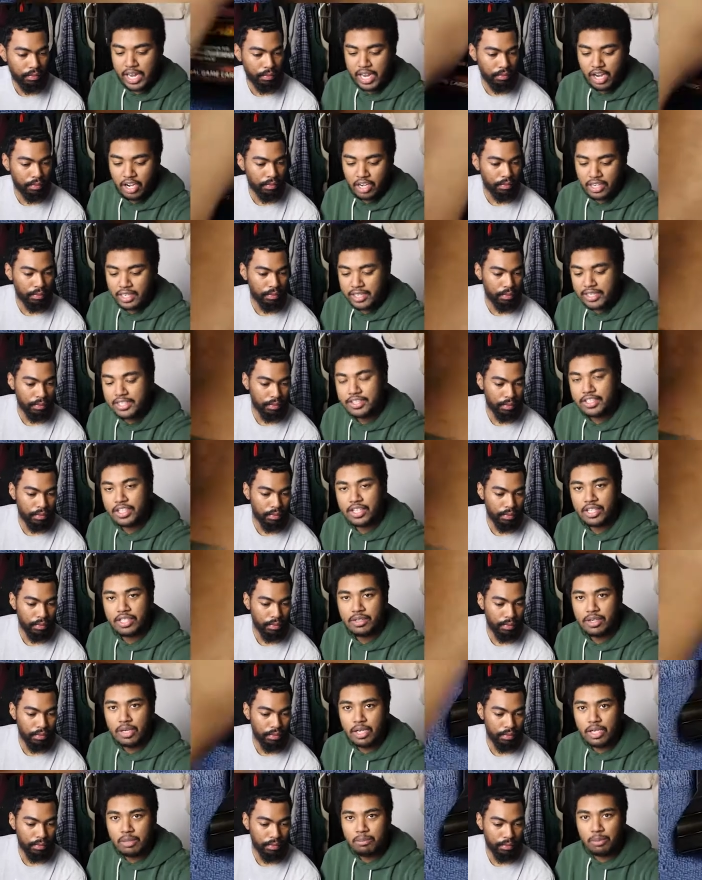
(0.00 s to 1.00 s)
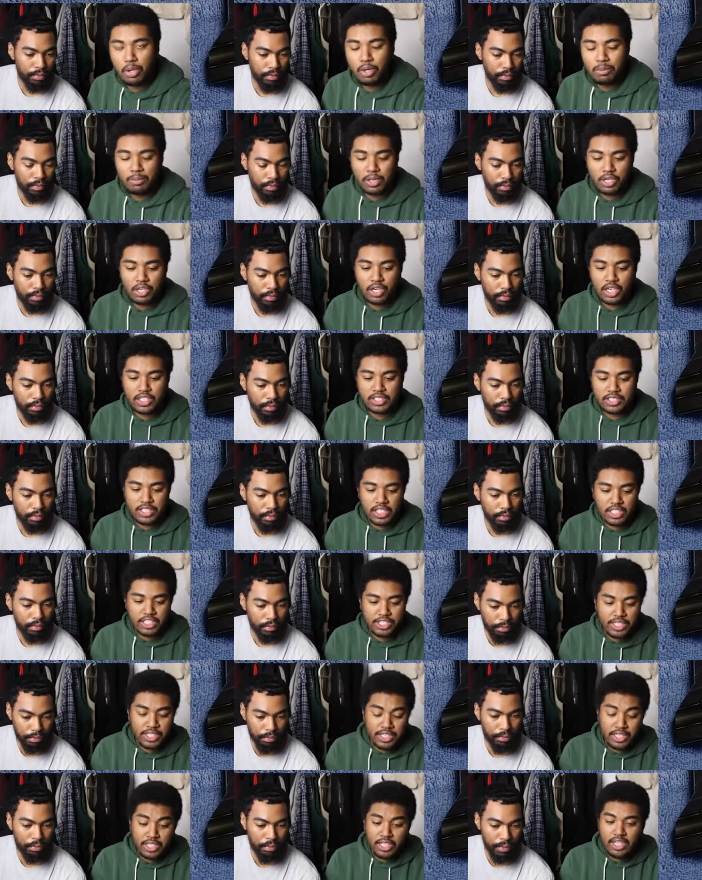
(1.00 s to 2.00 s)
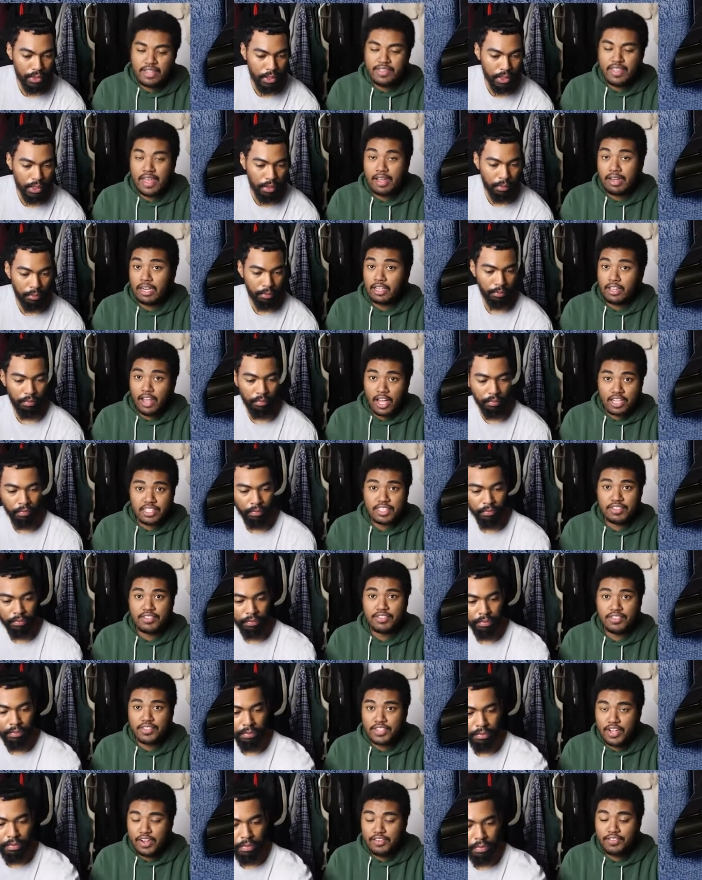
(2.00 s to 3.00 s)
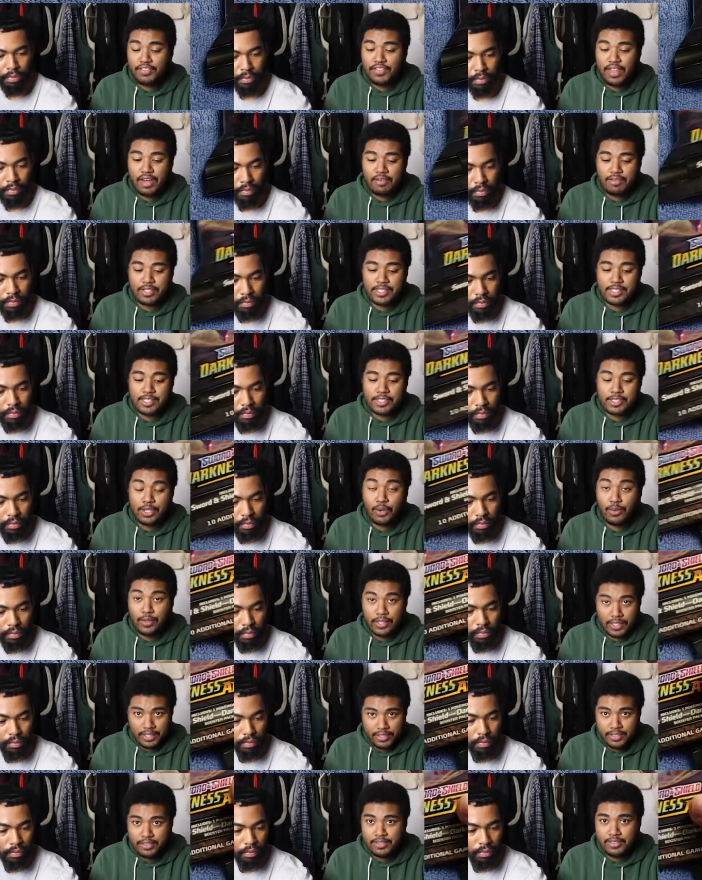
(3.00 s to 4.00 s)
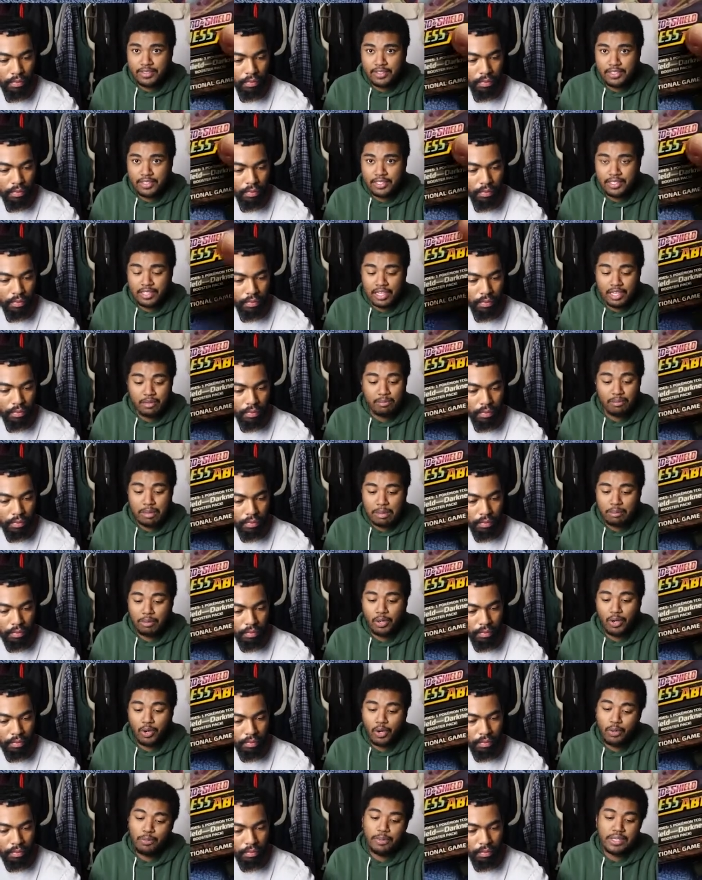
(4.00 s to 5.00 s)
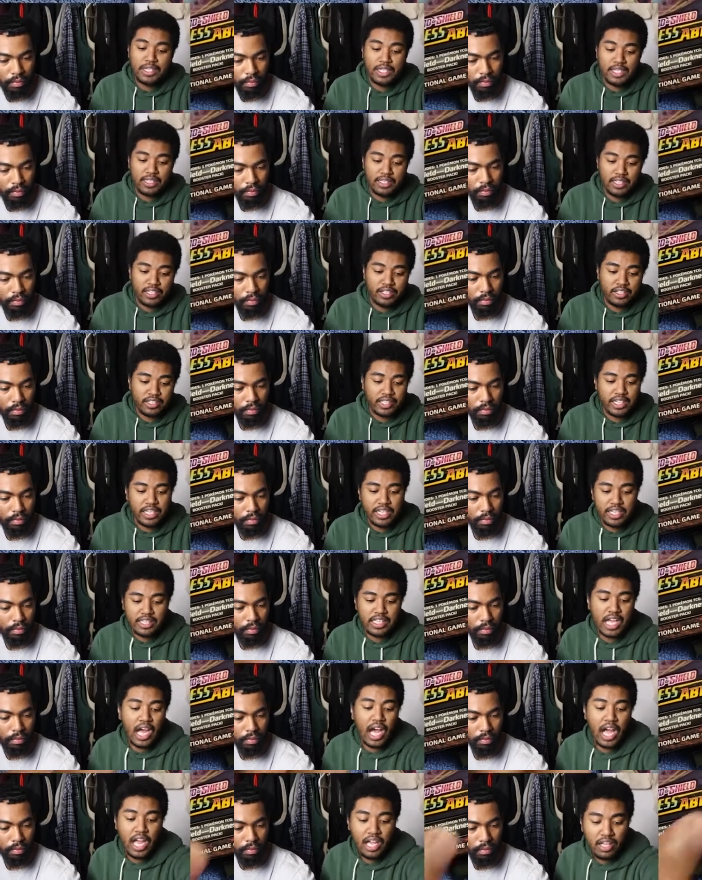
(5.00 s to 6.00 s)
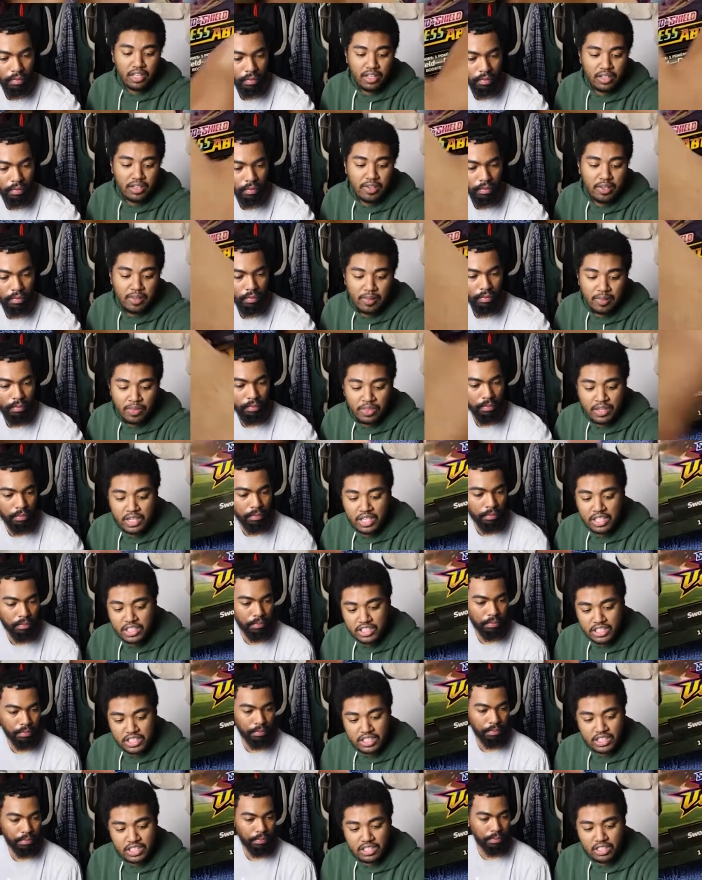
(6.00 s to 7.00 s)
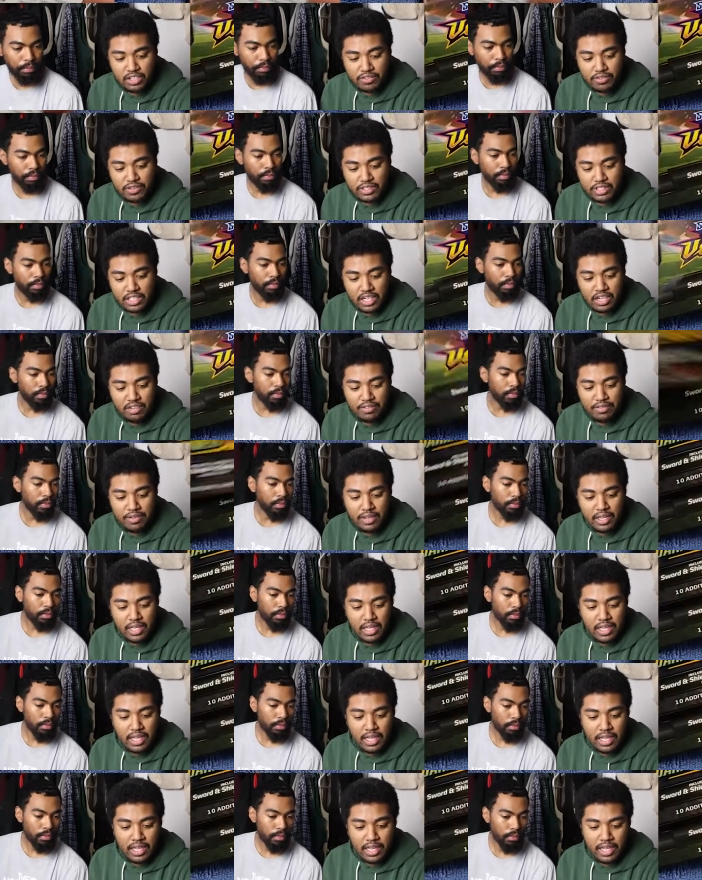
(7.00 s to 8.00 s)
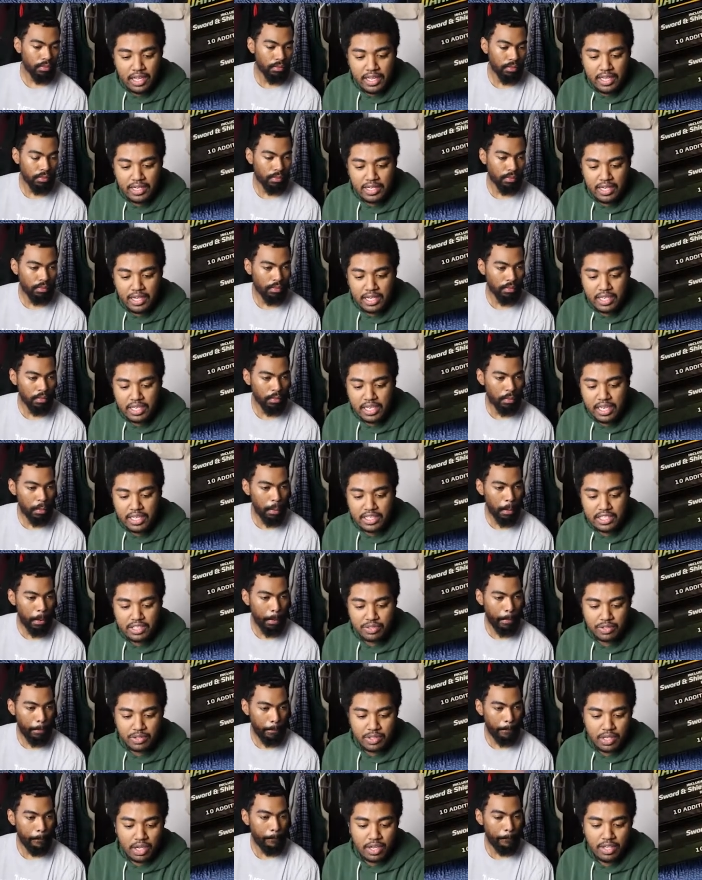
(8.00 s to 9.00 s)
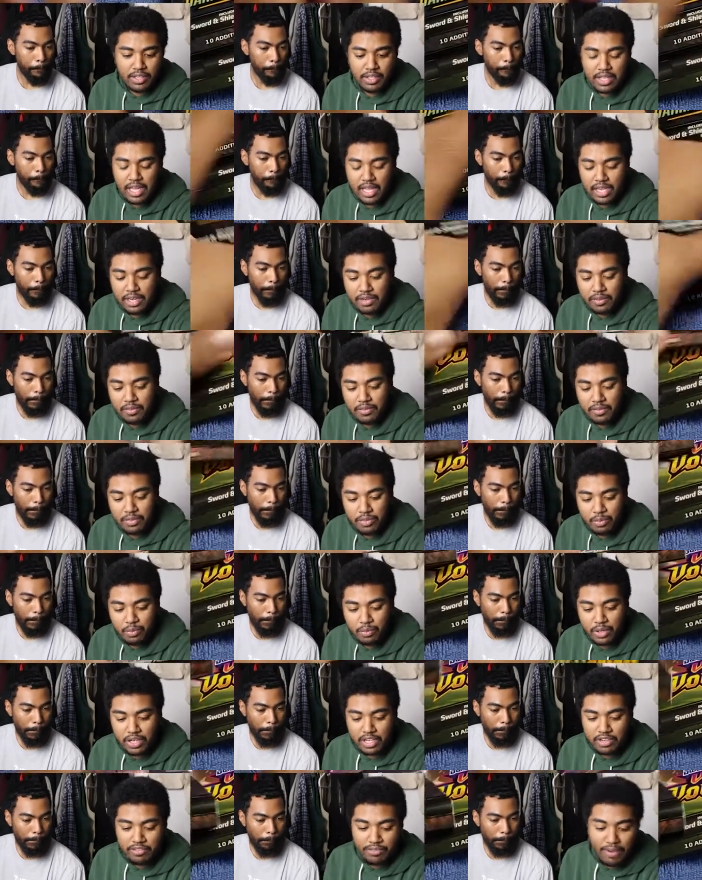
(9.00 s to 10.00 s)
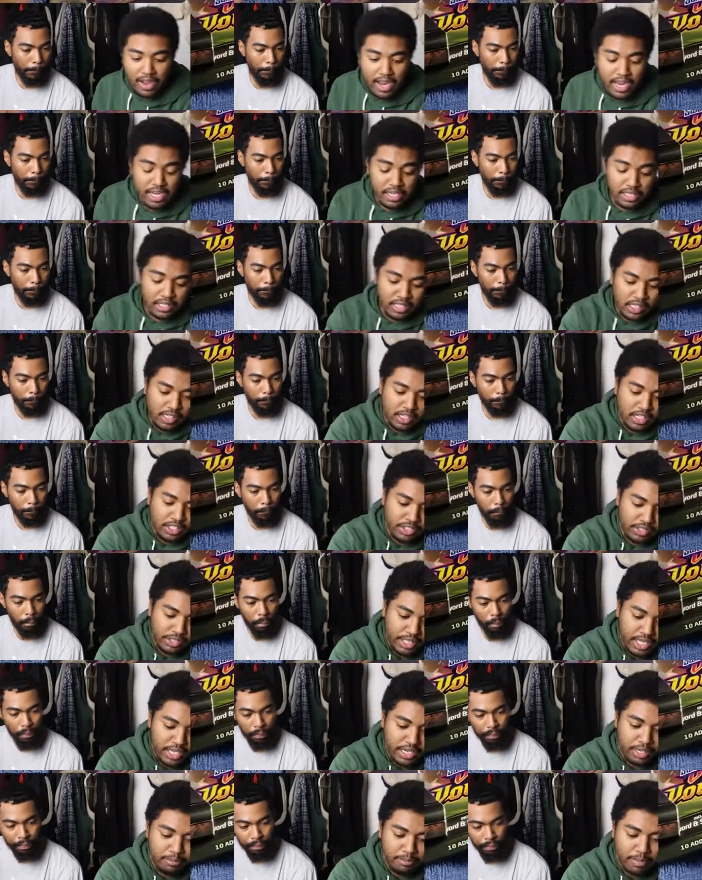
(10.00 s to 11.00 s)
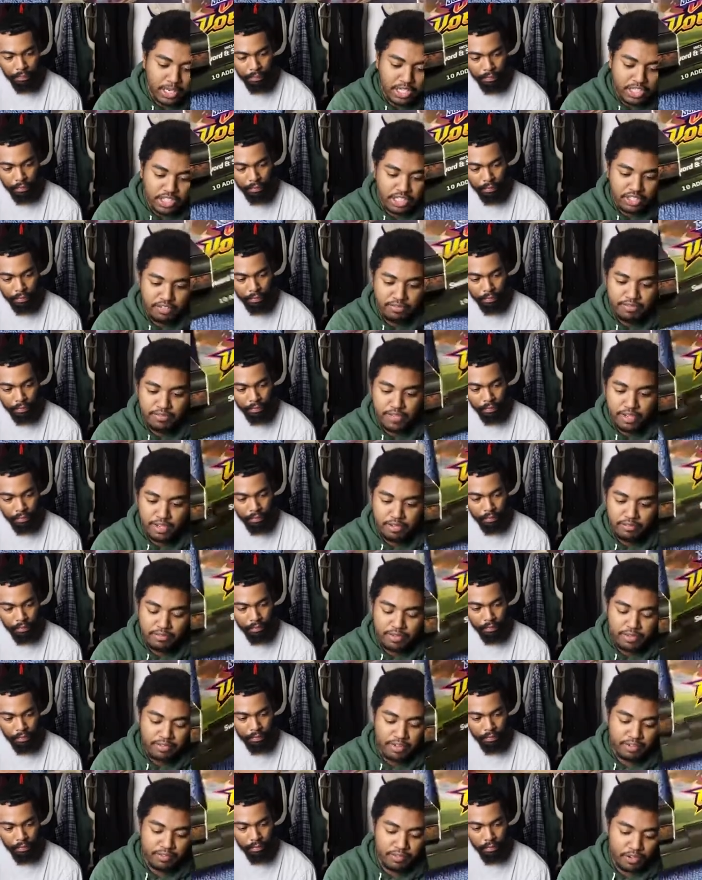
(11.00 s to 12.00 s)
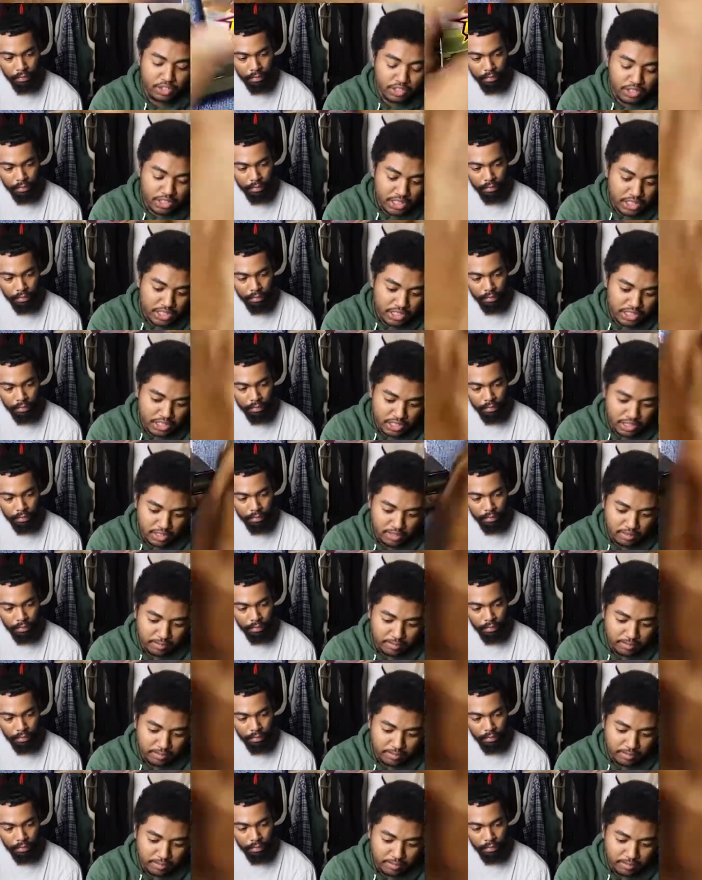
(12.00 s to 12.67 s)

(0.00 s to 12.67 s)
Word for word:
Speaker 1: chaotic in their Pokemon card section. They had lots of stuff that was stolen. Like people opened it literally in the aisle just to look for stuff. And yeah, this was all that we could find. So they had a bunch of Vivid Voltage